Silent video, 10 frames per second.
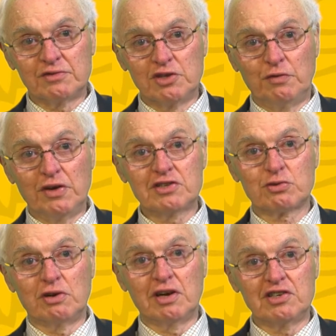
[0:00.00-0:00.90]
defence
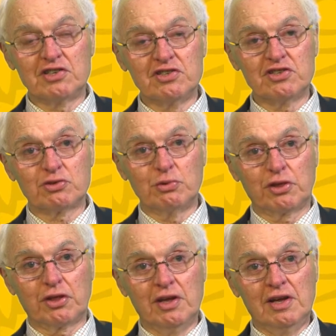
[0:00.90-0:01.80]
relations
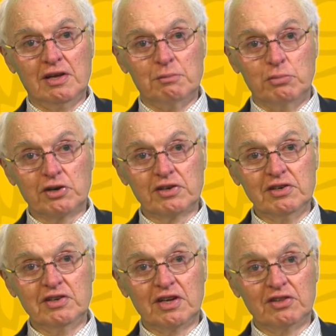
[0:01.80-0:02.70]
with
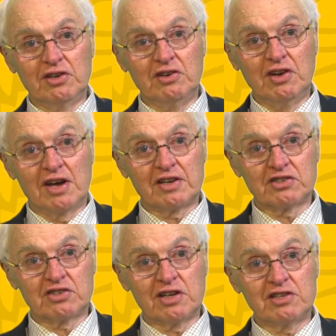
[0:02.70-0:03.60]
Britain and the United
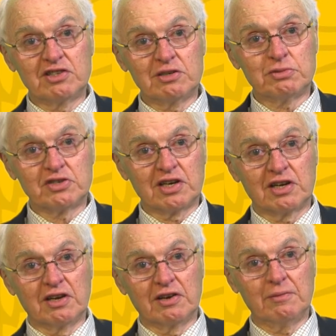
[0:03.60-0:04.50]
States in
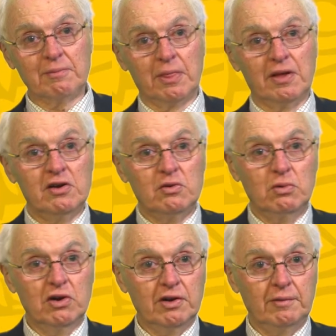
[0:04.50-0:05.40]
particular
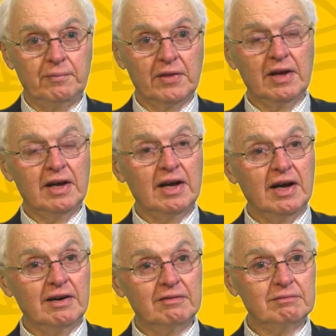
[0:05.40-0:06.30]
were.
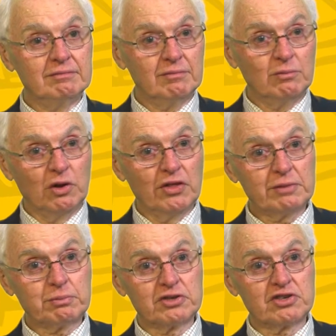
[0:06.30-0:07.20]
Well,
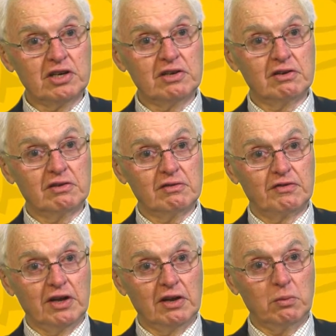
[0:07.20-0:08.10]
that proceeded
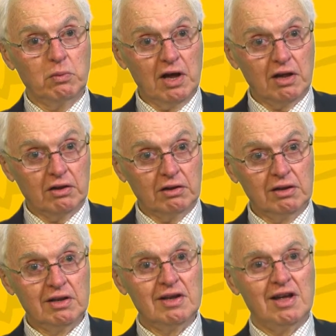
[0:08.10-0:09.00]
fairly well,
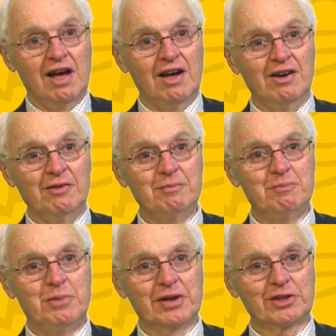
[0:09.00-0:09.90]

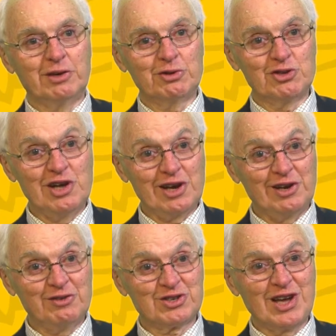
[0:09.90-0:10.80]
but there was a
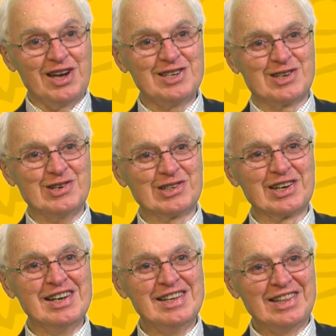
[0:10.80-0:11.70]
negative side to it.
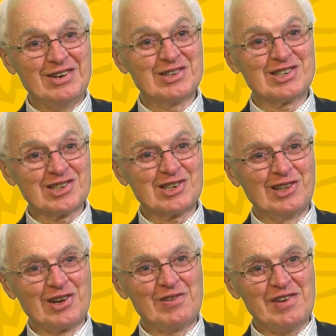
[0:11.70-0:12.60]
There was such a
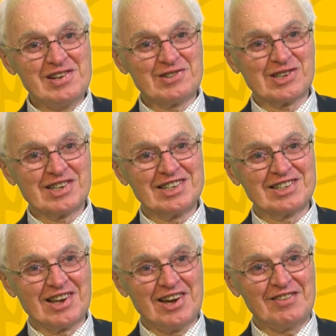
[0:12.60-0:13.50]
lot of interesting
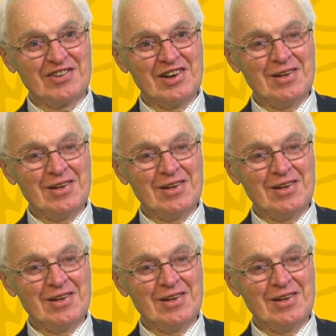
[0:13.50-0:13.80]
stuff